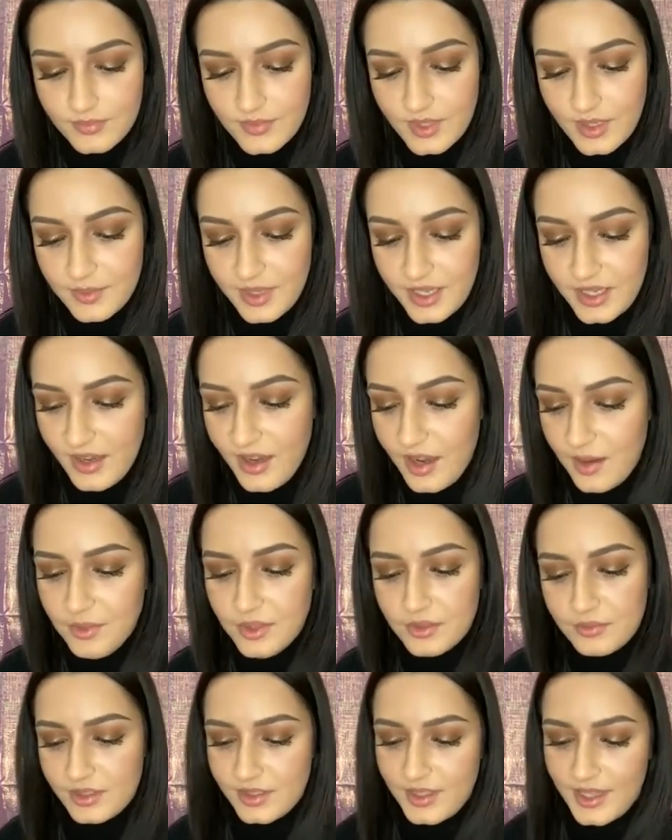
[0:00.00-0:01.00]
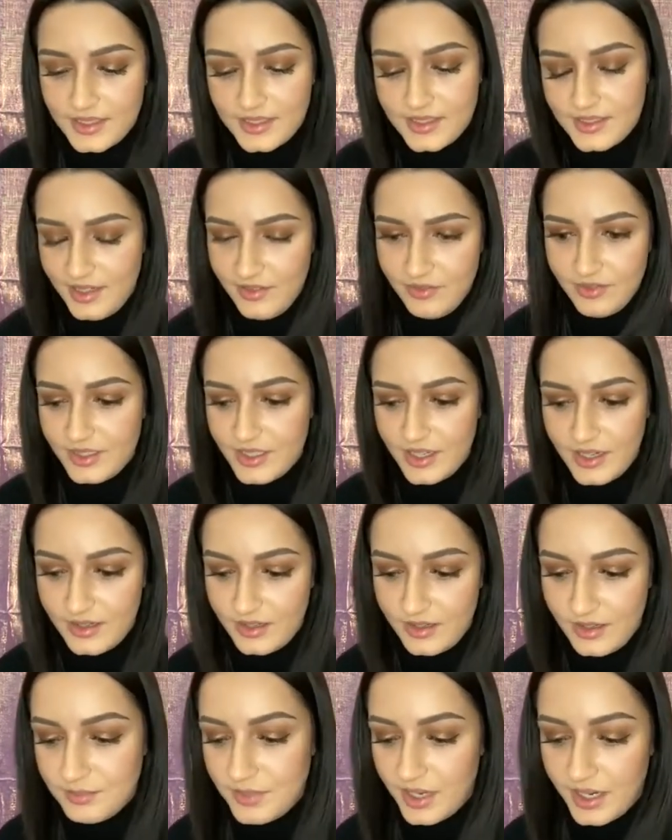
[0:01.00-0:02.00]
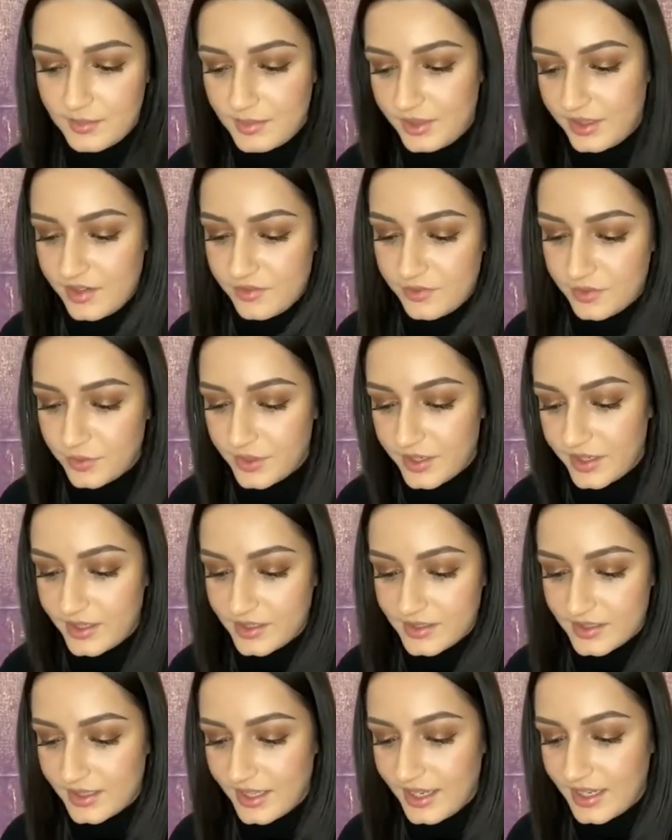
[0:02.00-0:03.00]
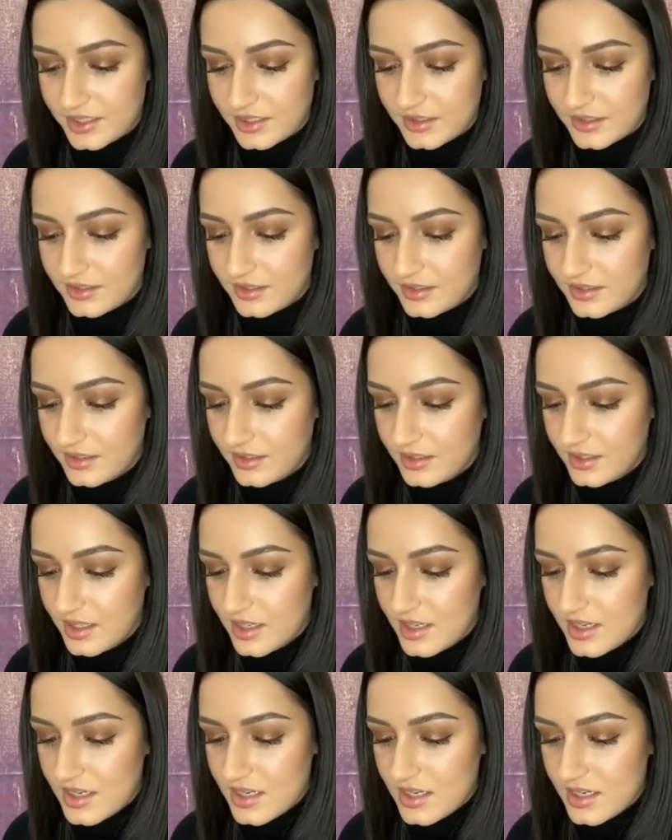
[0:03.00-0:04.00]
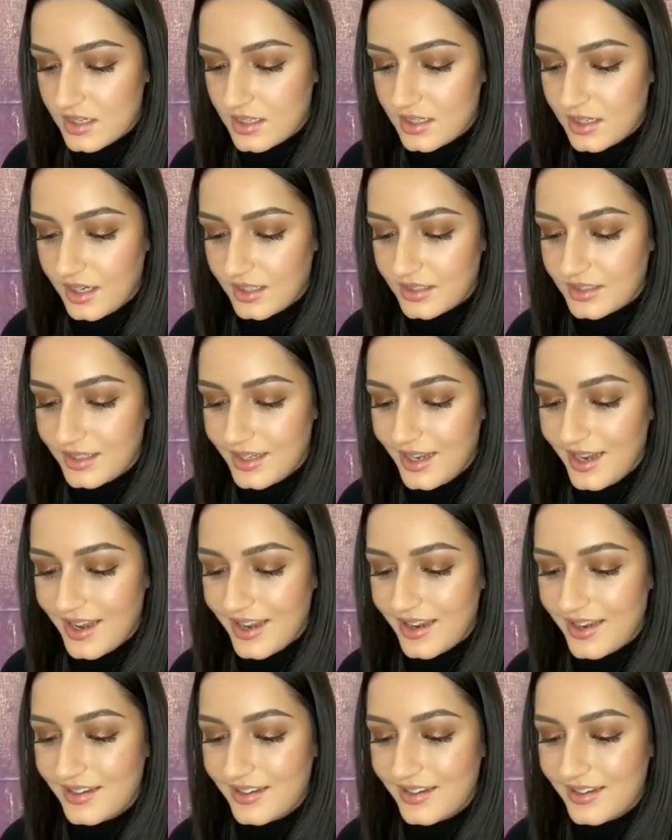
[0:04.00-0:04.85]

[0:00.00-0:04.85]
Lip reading: I'm like, yeah, I'm gonna wear lashes every day. I'm not gonna be late for work because of lashes. Not today.